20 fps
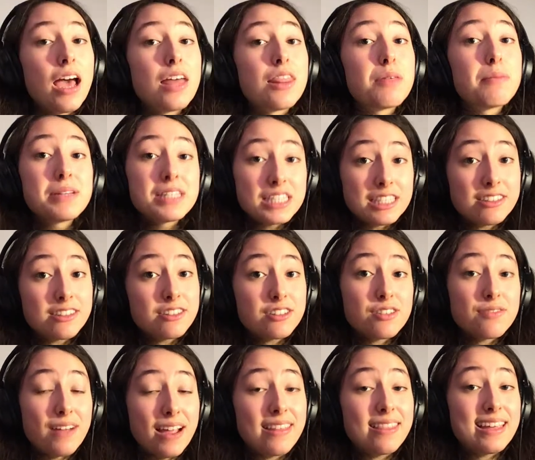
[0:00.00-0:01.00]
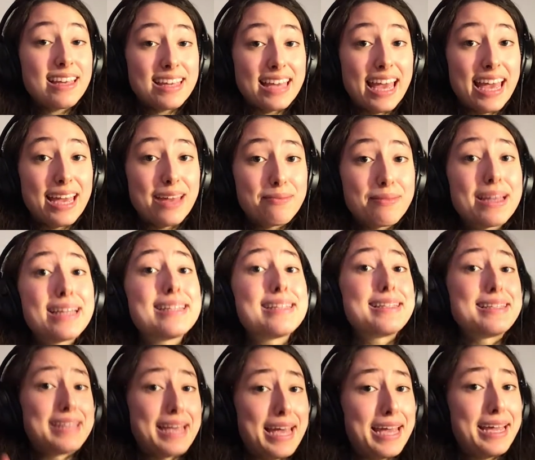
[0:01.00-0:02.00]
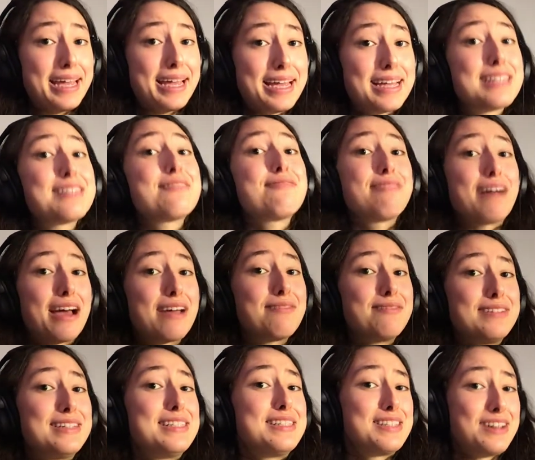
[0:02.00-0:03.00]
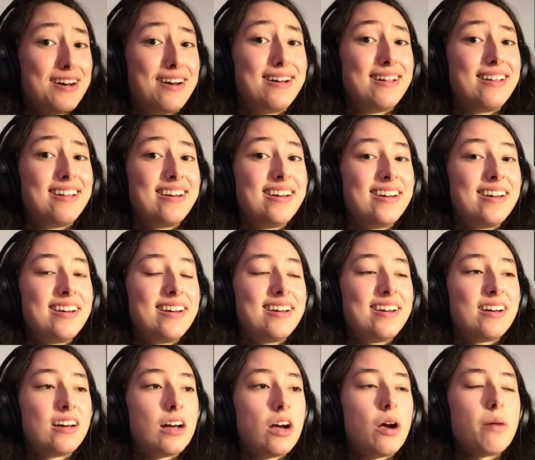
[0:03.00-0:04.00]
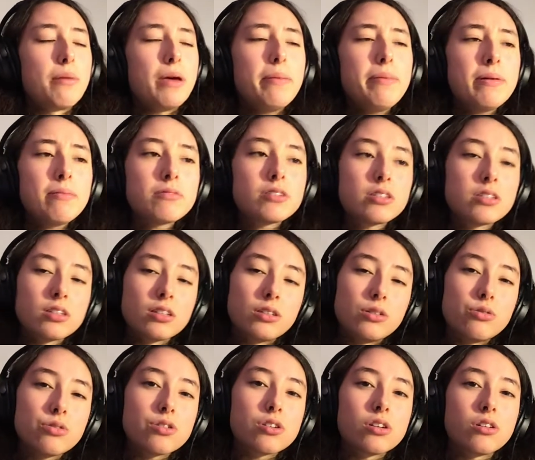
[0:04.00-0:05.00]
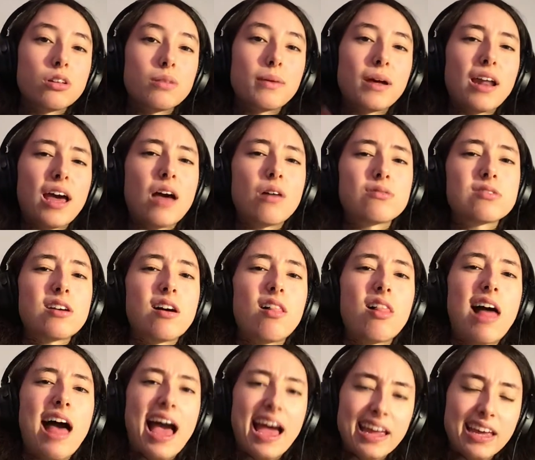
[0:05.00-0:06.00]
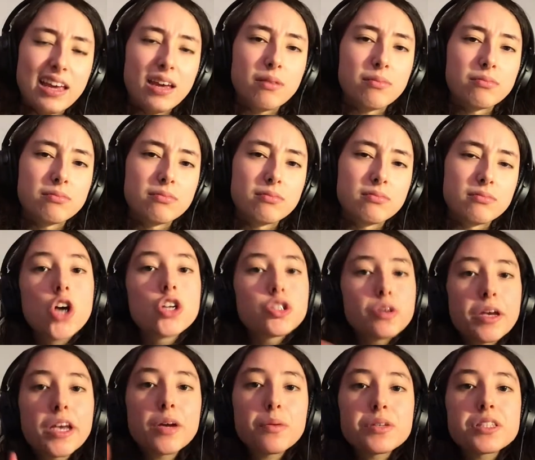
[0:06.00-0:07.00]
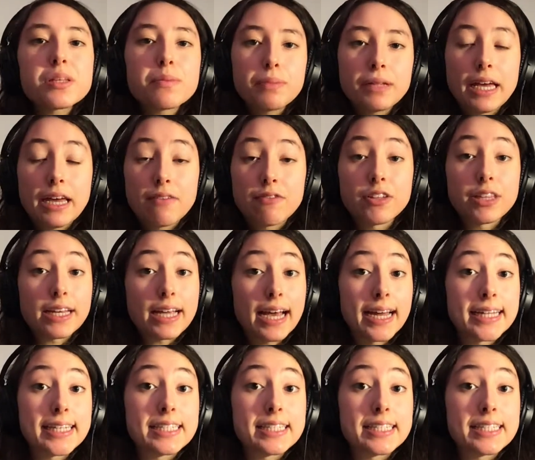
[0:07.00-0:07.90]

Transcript: the materials finally came, and dang, is 5 feet tall. Or maybe I'm just delusional about how tall I am. So here was the plan for the cutting